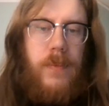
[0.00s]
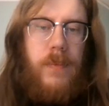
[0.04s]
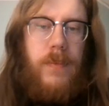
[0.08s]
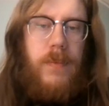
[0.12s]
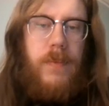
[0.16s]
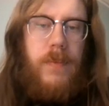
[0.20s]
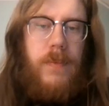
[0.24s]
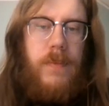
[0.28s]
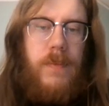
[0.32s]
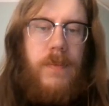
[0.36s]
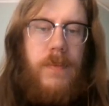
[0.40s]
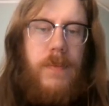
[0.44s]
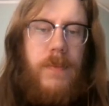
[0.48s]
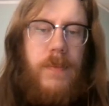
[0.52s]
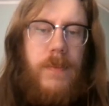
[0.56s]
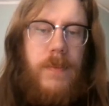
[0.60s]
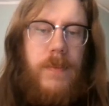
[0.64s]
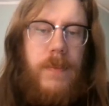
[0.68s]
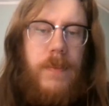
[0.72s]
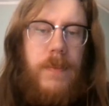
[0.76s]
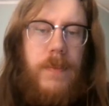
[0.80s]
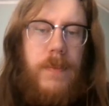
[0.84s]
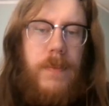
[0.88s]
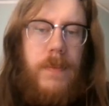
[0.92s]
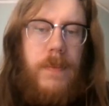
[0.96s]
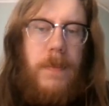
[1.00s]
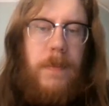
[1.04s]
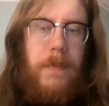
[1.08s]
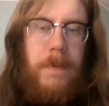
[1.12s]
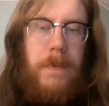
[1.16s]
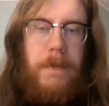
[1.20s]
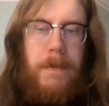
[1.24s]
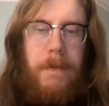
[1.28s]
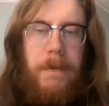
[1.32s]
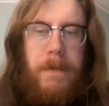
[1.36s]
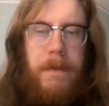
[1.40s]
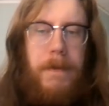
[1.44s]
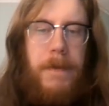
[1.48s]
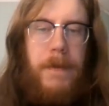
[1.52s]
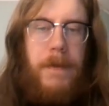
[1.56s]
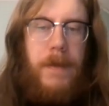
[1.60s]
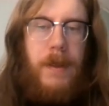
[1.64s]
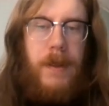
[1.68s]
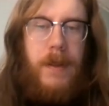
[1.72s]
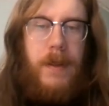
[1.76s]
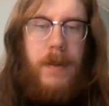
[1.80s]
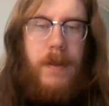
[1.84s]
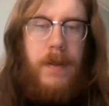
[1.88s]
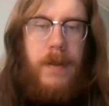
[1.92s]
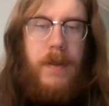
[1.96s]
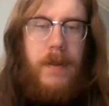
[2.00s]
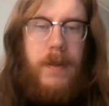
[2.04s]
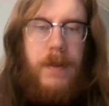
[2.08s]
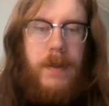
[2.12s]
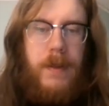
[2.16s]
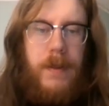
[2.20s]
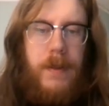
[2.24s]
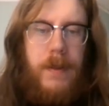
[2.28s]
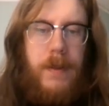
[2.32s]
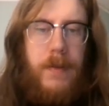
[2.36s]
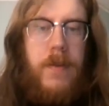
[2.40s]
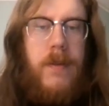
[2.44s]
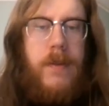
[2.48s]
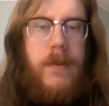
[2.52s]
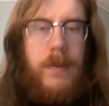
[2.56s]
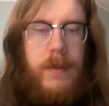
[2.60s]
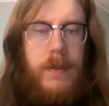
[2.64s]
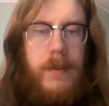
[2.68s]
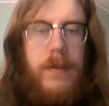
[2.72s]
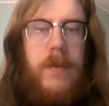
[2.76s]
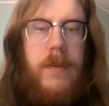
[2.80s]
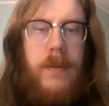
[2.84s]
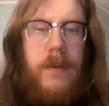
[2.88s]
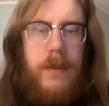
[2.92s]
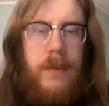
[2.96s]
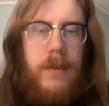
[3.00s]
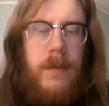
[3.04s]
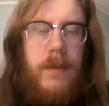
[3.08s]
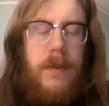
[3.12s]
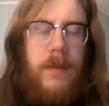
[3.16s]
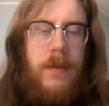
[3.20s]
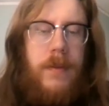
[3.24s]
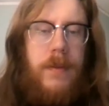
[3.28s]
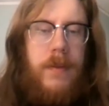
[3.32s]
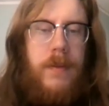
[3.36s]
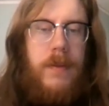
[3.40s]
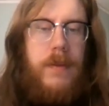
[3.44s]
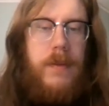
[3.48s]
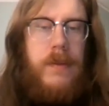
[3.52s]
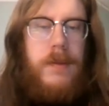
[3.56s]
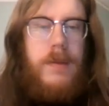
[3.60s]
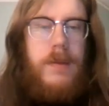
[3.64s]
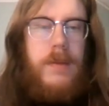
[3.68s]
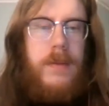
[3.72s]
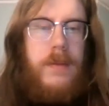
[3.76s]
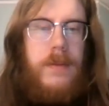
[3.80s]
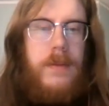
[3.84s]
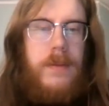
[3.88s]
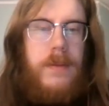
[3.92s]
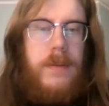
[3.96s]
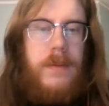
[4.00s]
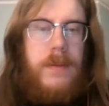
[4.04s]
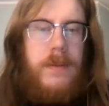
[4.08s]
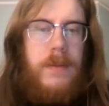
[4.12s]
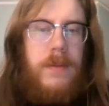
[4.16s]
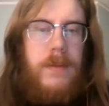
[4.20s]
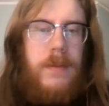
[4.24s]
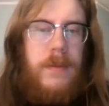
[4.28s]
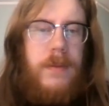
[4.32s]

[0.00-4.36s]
The person shown says nothing.